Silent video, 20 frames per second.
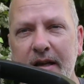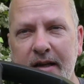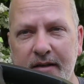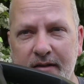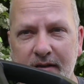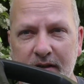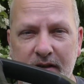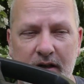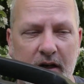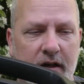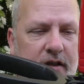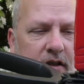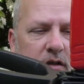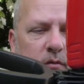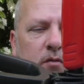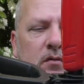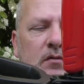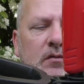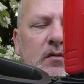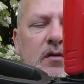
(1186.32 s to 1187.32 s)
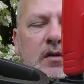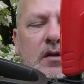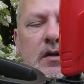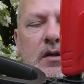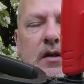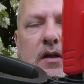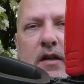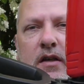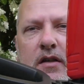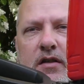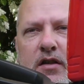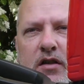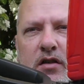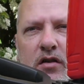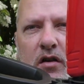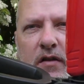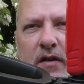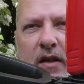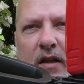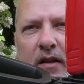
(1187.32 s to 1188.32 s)
is adjustable, and it's
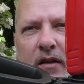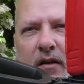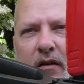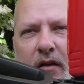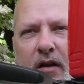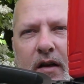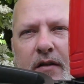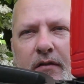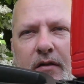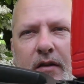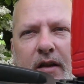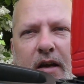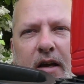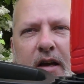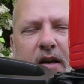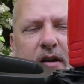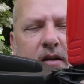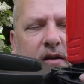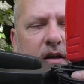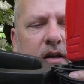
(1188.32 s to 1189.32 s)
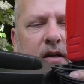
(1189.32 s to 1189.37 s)
just got that little lever there